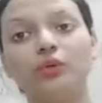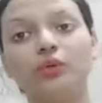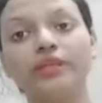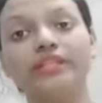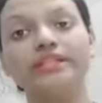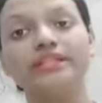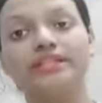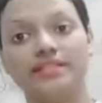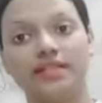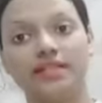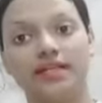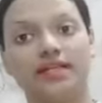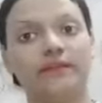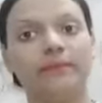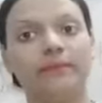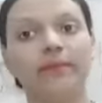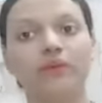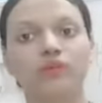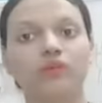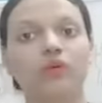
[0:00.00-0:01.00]
in detail
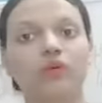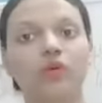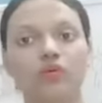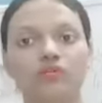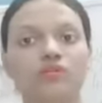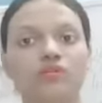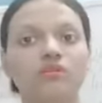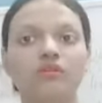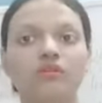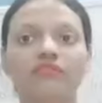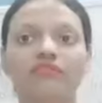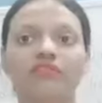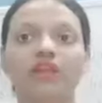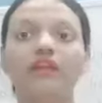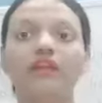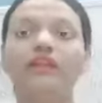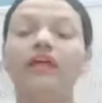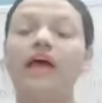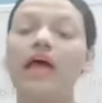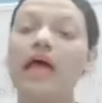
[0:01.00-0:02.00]
about the causes of
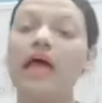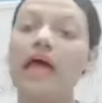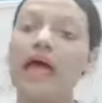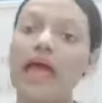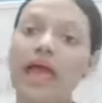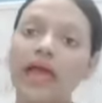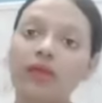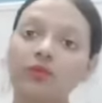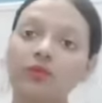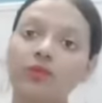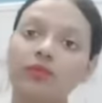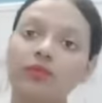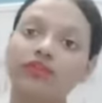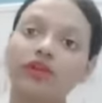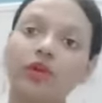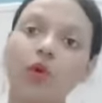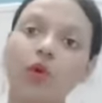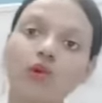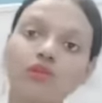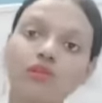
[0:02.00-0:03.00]
flood, and we
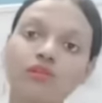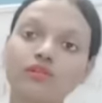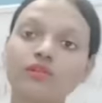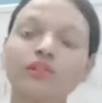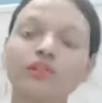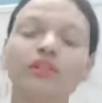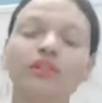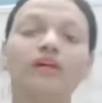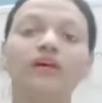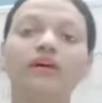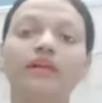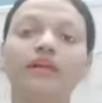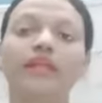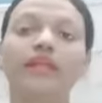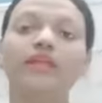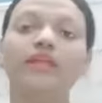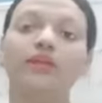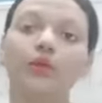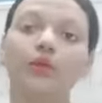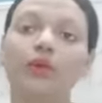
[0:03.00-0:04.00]
will also learn
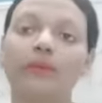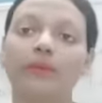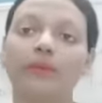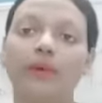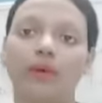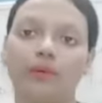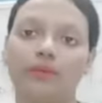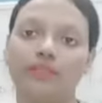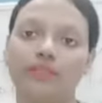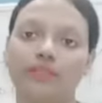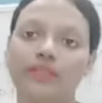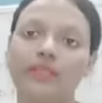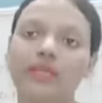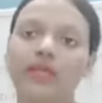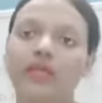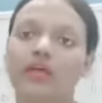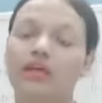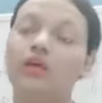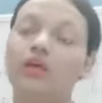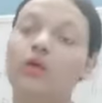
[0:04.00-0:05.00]
and know about
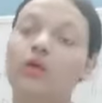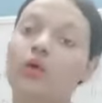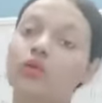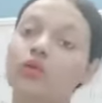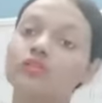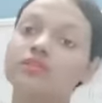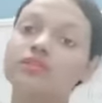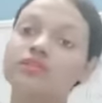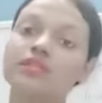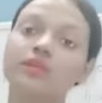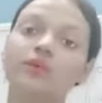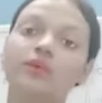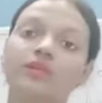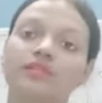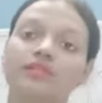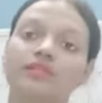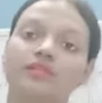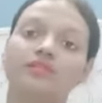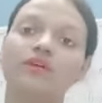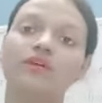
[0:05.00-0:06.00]
the
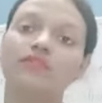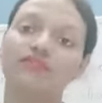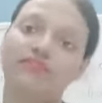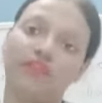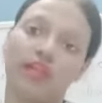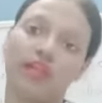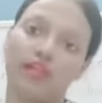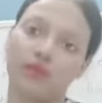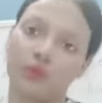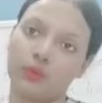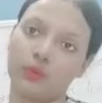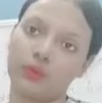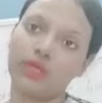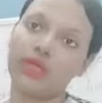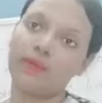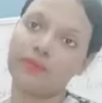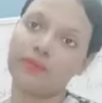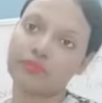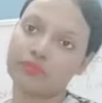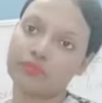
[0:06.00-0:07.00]
consequences of flood.
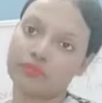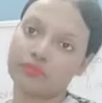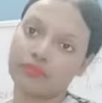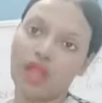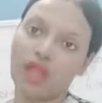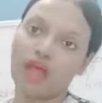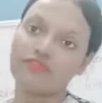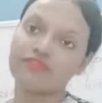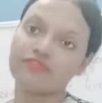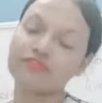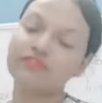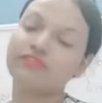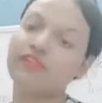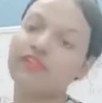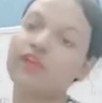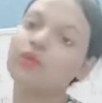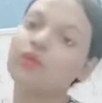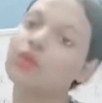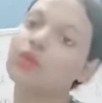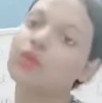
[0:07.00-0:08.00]
Okay, after
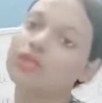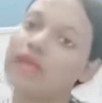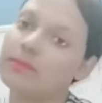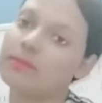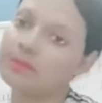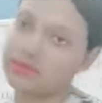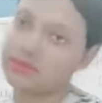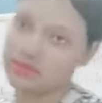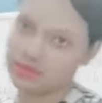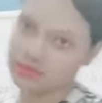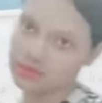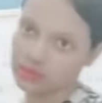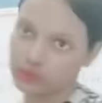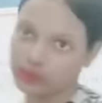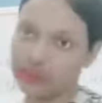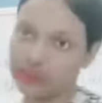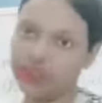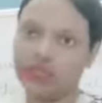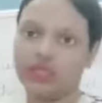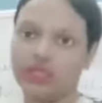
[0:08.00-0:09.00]
flood what happens?
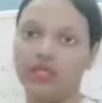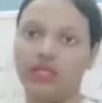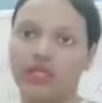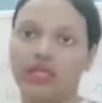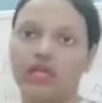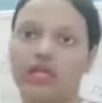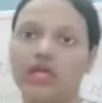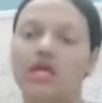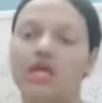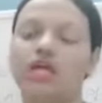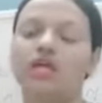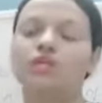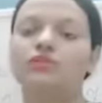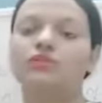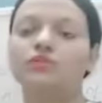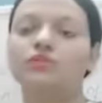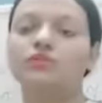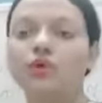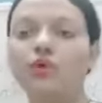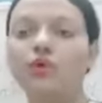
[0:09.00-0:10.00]
Okay,
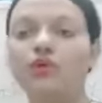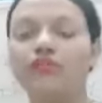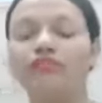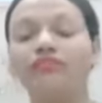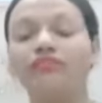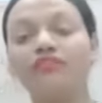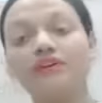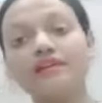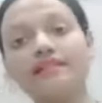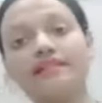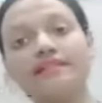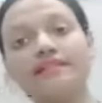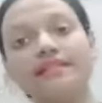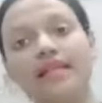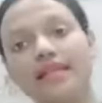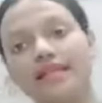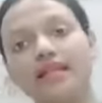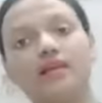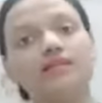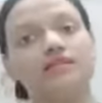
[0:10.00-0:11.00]
so first
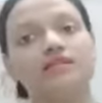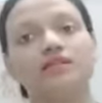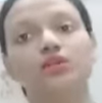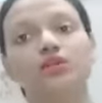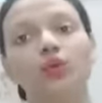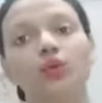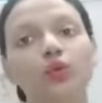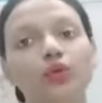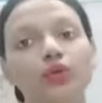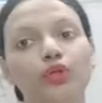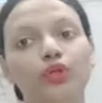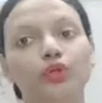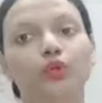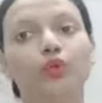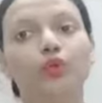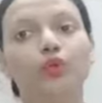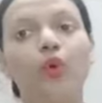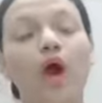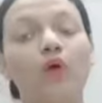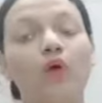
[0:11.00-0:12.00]
let us
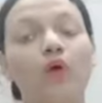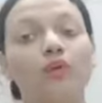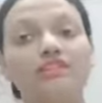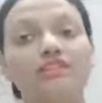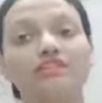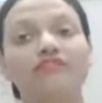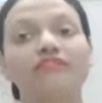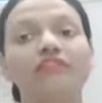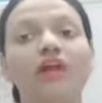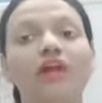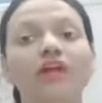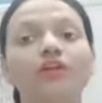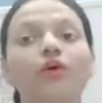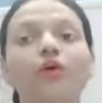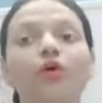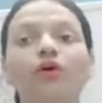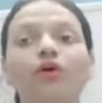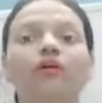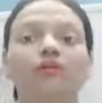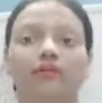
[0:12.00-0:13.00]
know how does flood
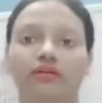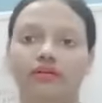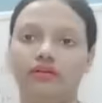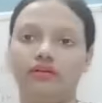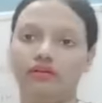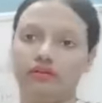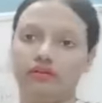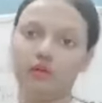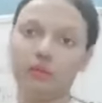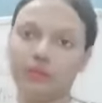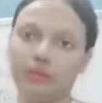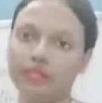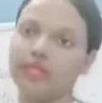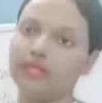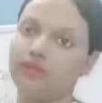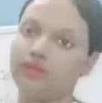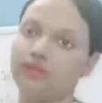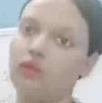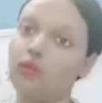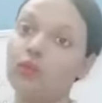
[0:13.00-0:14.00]
occur.
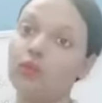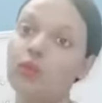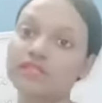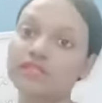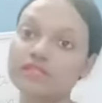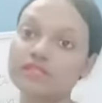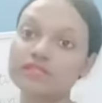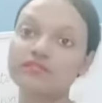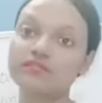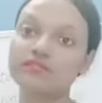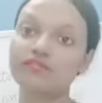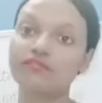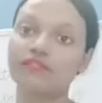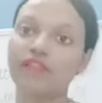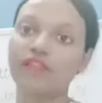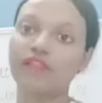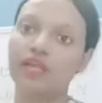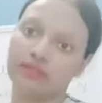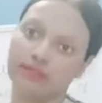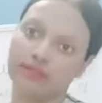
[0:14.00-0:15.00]
Okay, or what is
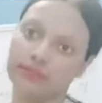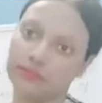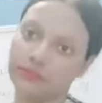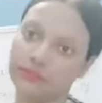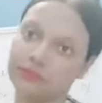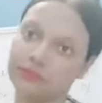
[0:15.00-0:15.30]
flood?